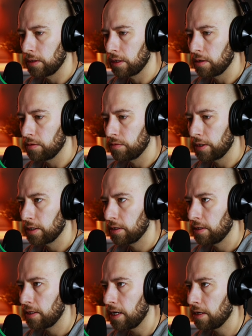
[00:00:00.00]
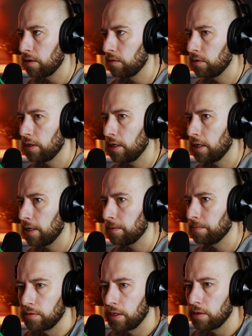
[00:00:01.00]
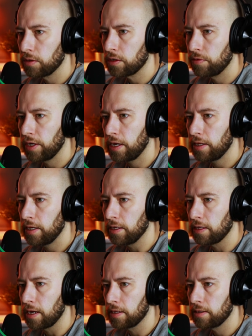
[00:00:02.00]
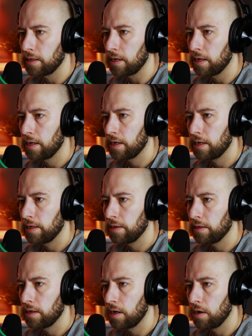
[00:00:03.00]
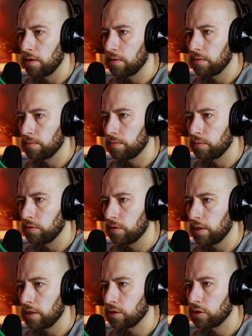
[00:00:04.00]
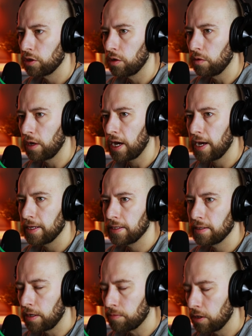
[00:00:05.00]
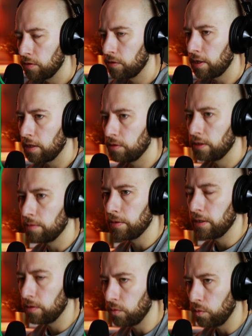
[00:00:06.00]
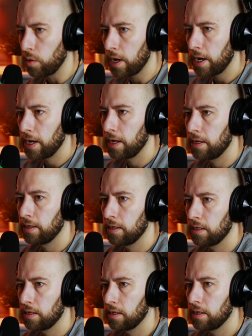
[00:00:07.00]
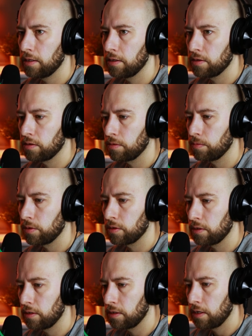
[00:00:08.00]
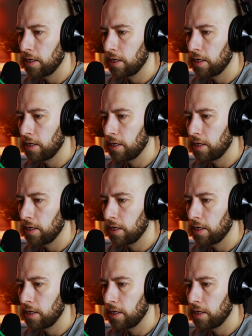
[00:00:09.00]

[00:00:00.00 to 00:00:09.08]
I got rectangle here. When I was creating that, I put the show guide. I'm going to tell you in a minute why it is so important.